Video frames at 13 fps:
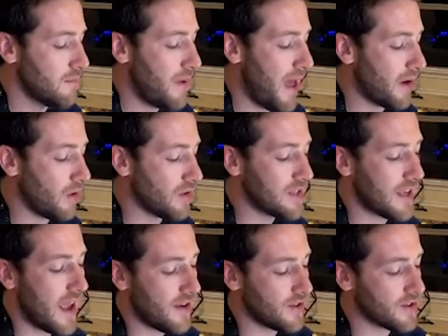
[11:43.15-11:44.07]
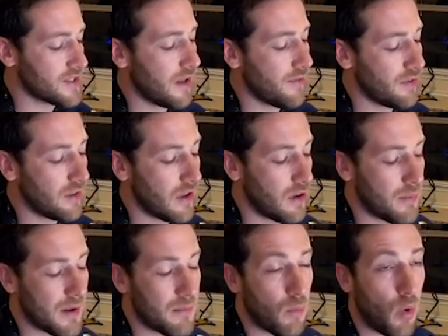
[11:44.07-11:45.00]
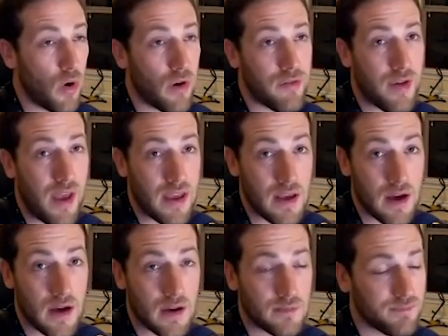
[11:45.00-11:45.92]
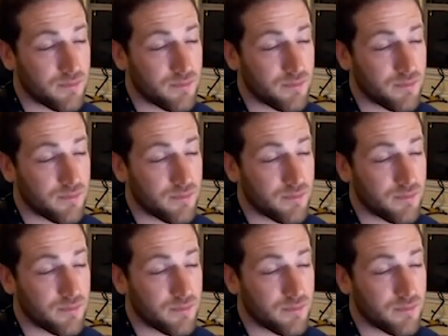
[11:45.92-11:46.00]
pedal to get yourself a little bit more of a, a